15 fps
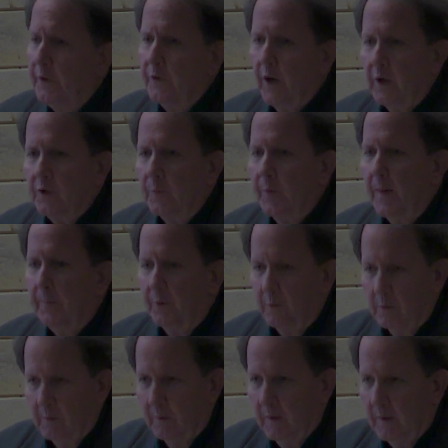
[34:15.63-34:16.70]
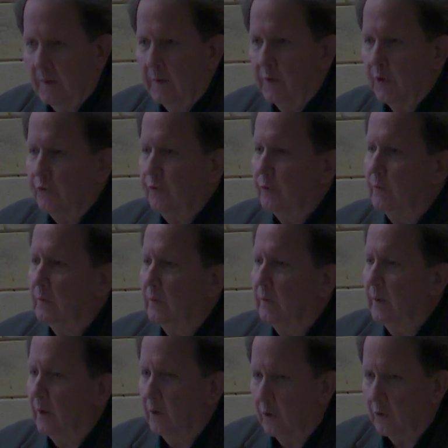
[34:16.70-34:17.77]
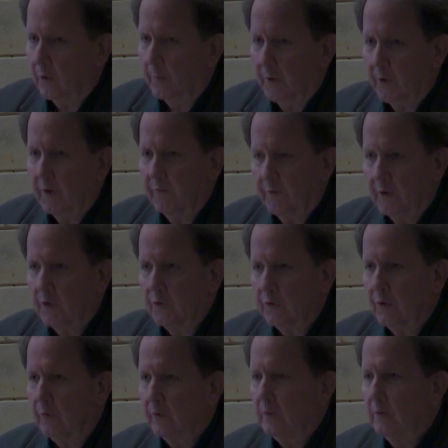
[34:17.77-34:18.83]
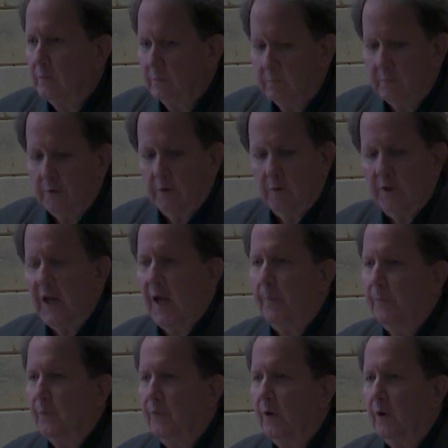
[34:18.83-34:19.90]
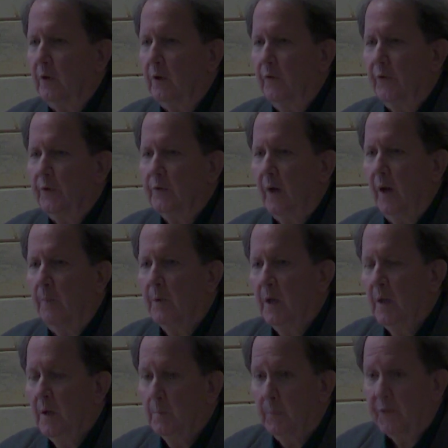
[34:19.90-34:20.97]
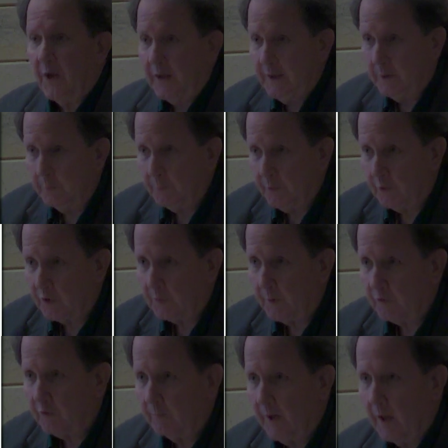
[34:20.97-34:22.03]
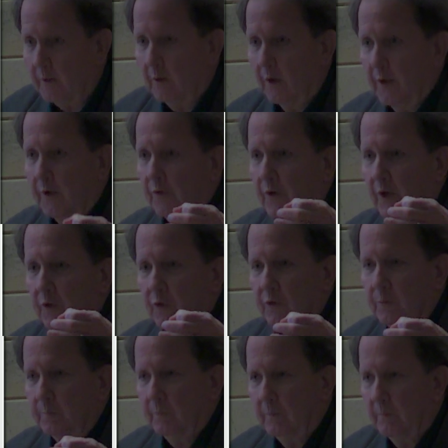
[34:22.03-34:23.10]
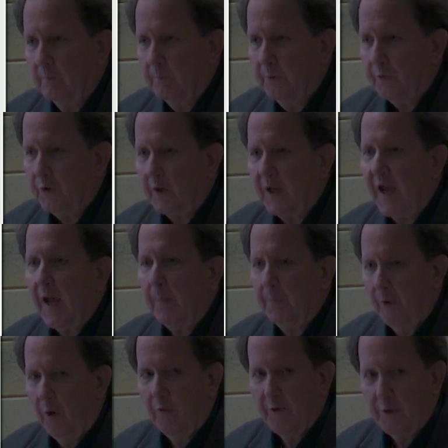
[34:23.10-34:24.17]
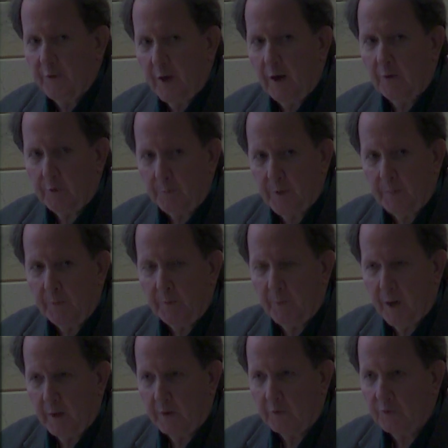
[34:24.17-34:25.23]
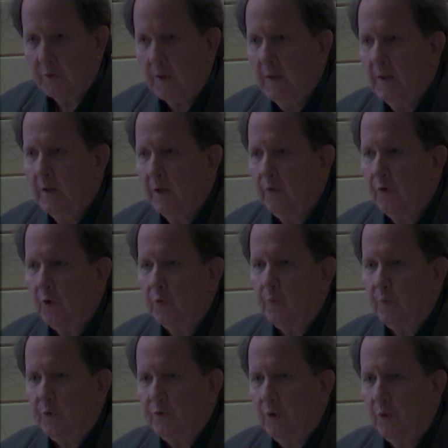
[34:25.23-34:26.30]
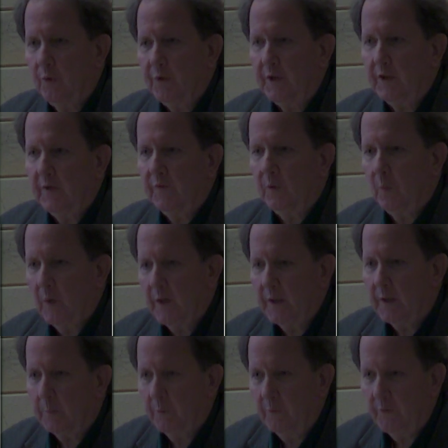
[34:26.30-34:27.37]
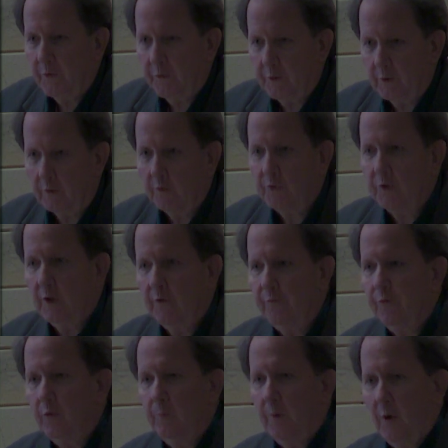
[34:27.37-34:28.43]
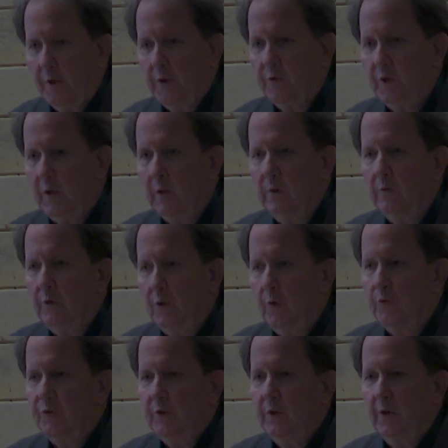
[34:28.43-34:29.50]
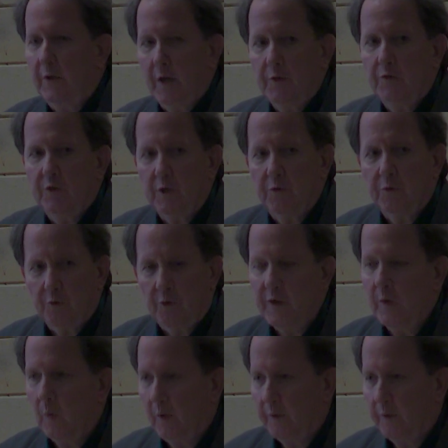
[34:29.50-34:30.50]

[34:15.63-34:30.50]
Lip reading: Dr. Pepper issued a Huckleberry Finn soda, little cap with Huck on the top. But they didn't put a special bottle on it. They just put the cap on their Dr. Pepper bottles, and those were sold and given away at movie theaters if you bought a ticket to go see the 1931